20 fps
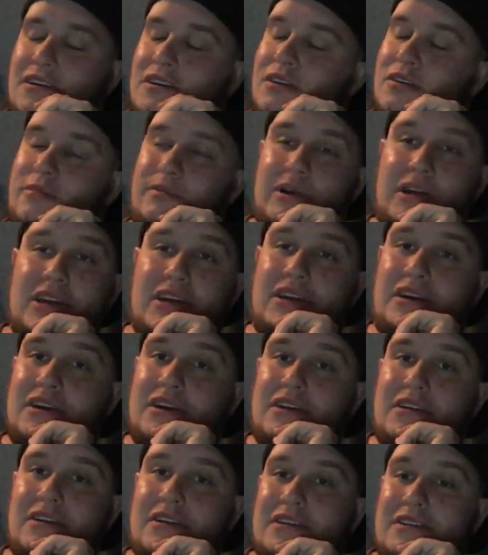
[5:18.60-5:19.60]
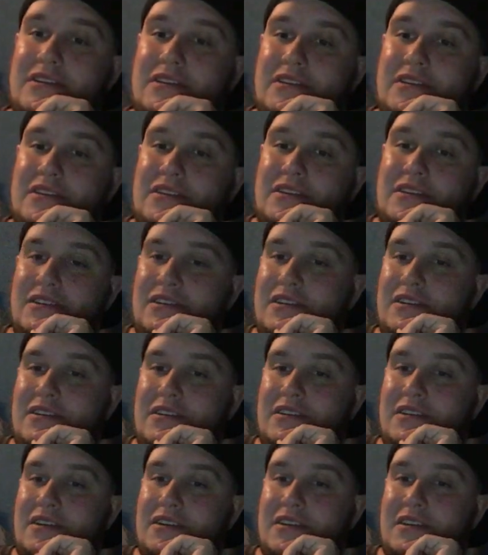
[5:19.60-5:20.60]
Oh my god.
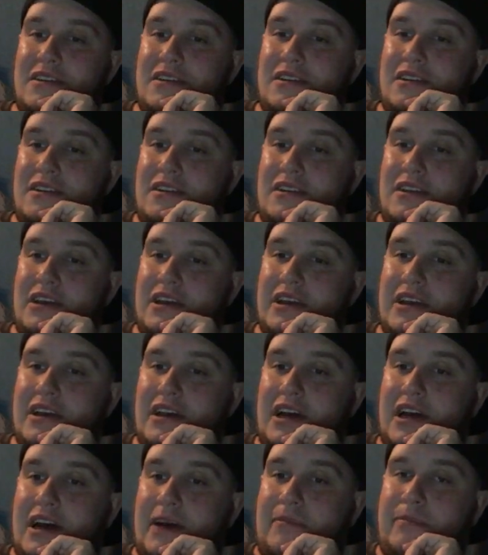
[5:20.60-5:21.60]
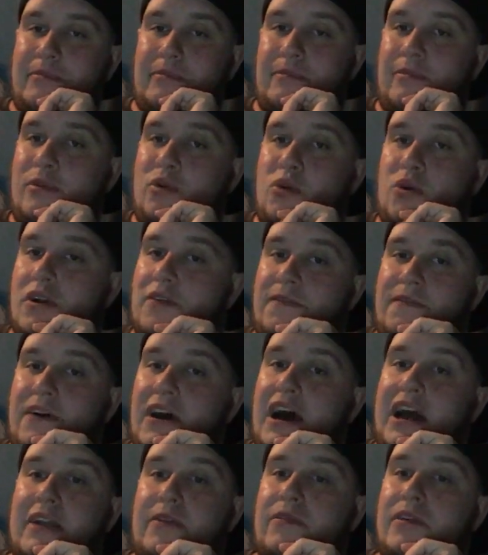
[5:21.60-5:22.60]
Like, I'm
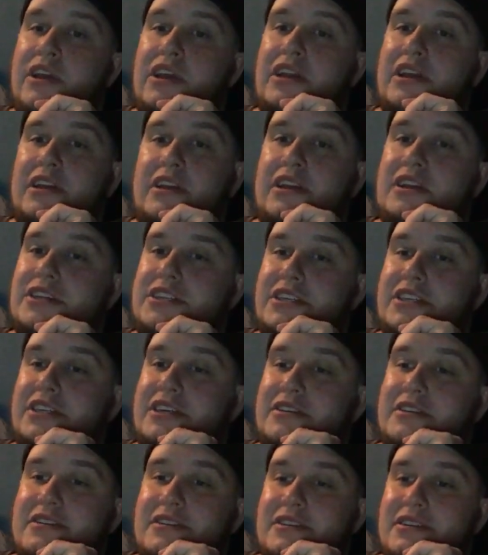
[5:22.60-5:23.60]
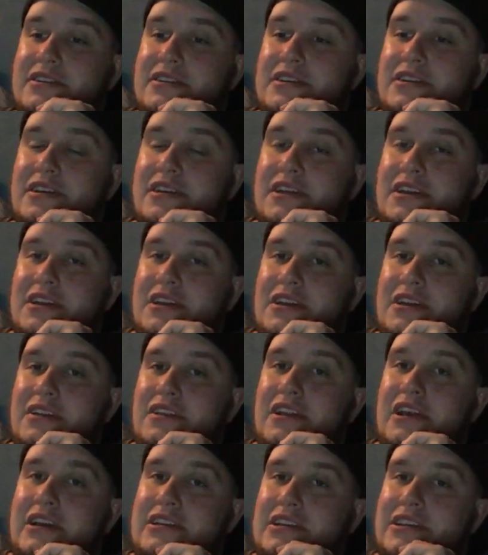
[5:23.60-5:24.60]
mortified reading this shit.
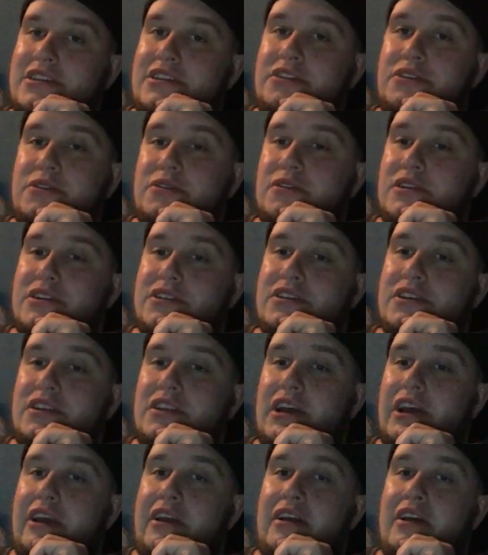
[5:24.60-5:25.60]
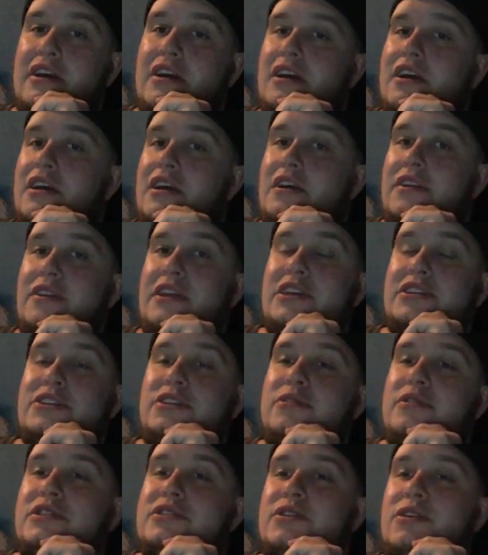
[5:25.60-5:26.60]
Like, this dude is
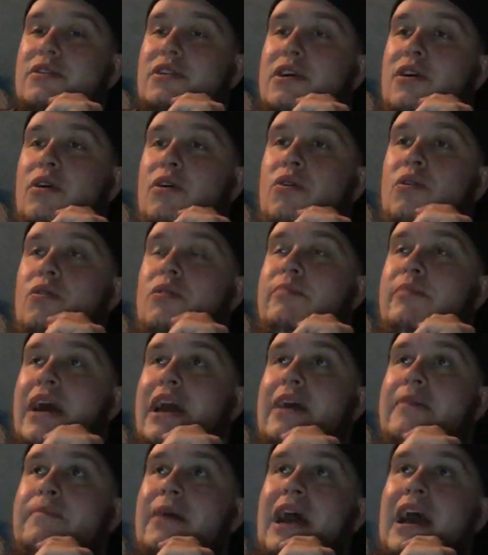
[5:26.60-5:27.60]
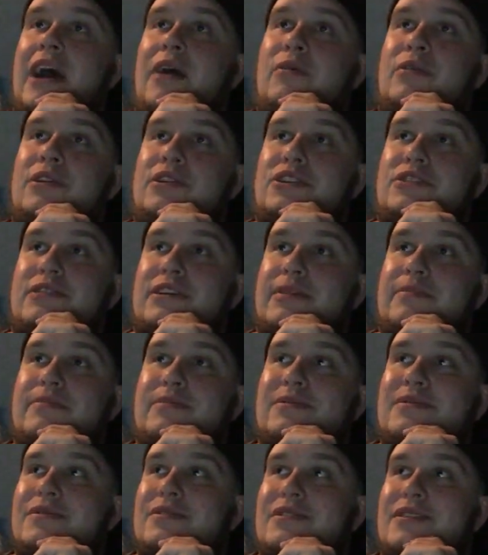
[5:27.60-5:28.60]
on an old man power trip.
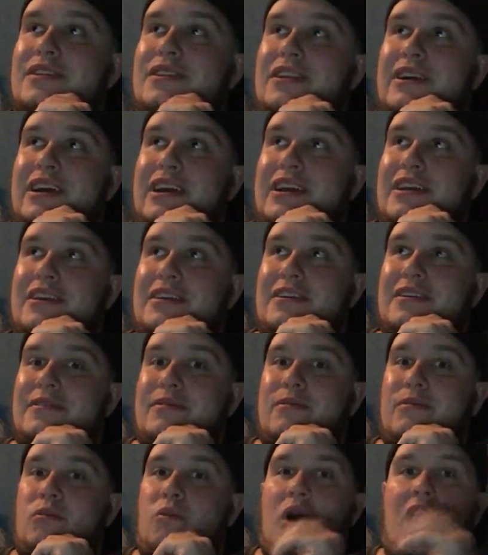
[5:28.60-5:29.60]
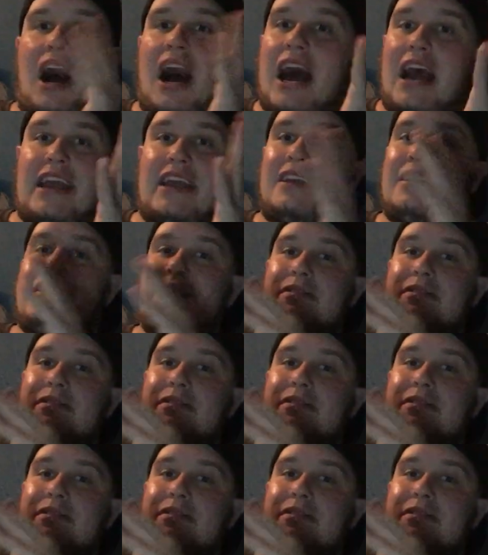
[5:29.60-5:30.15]
Like, why?